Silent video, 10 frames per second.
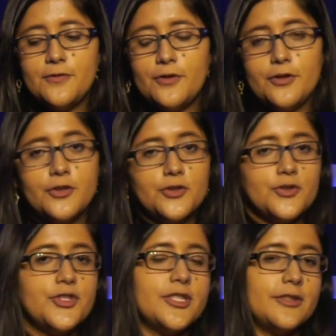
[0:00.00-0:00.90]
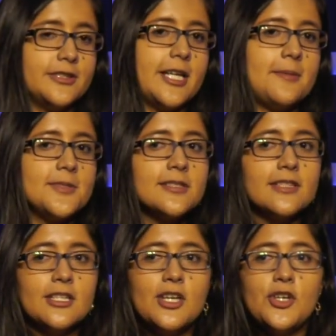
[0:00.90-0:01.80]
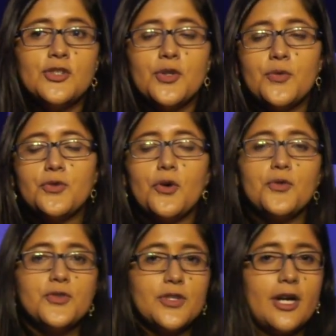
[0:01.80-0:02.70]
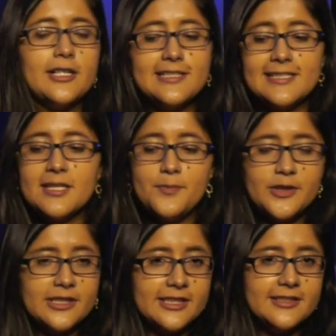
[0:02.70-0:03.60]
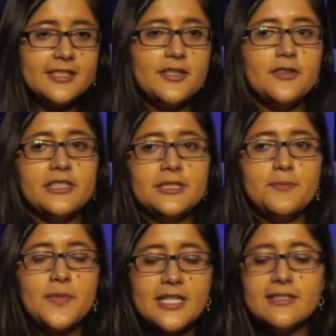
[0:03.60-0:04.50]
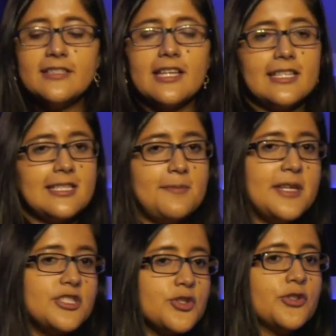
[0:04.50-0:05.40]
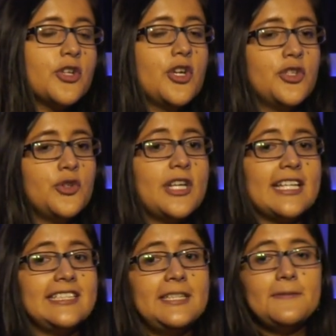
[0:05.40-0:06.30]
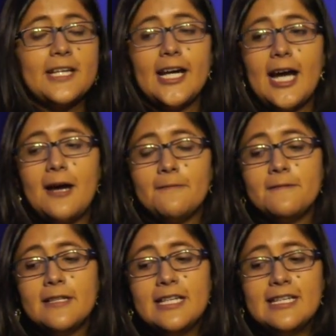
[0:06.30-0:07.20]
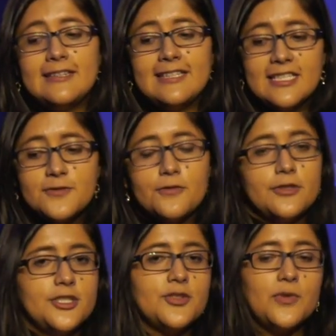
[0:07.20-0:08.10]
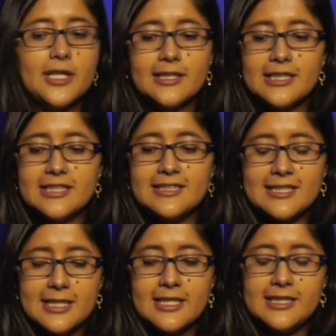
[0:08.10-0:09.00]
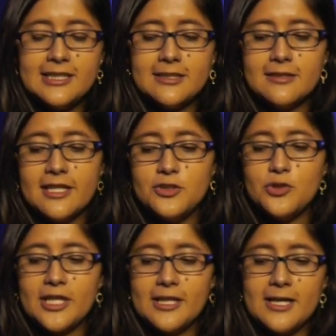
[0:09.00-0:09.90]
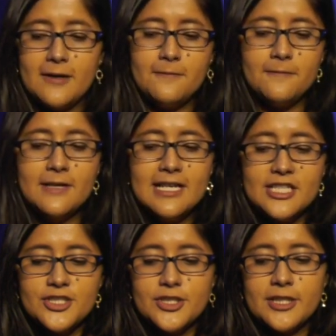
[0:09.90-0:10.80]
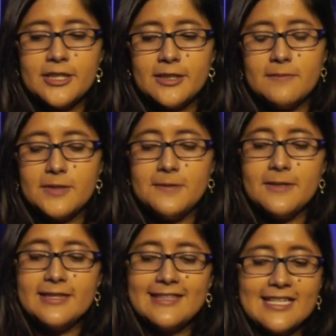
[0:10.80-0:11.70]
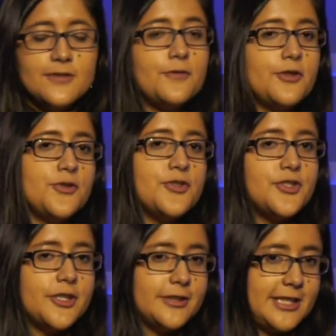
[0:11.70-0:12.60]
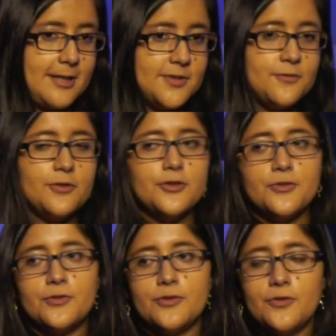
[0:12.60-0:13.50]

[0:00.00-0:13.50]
for your shared types. So those are separate, they are independent. As I mentioned, you can even have tests for each one, and you can have even tests for your shared types for your